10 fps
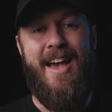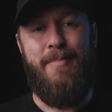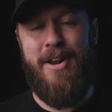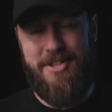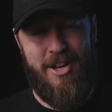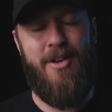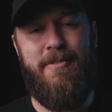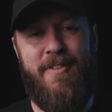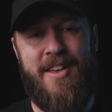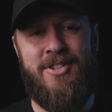But it's a lot
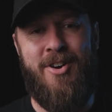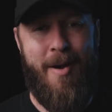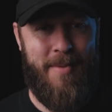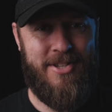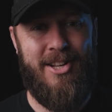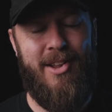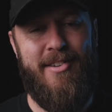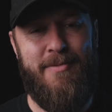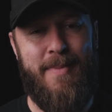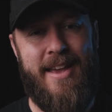of FaceTime, it's a lot
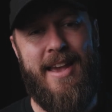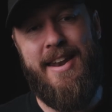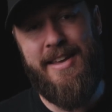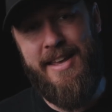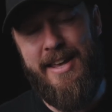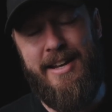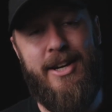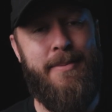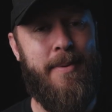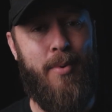of me, and it can get a
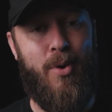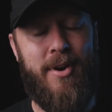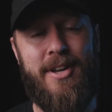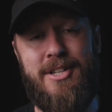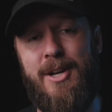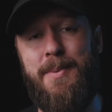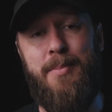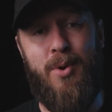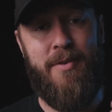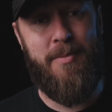little bit boring. It's a little bit
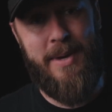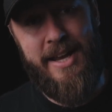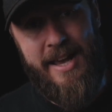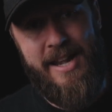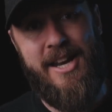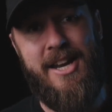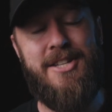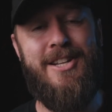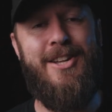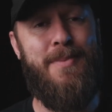boring for me to edit, and
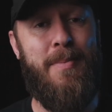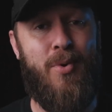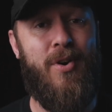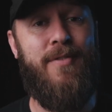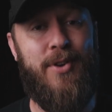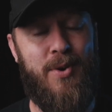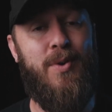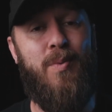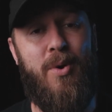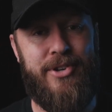it's a little bit boring for you
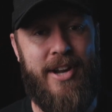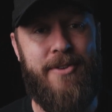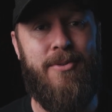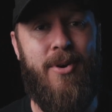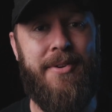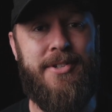to watch later on.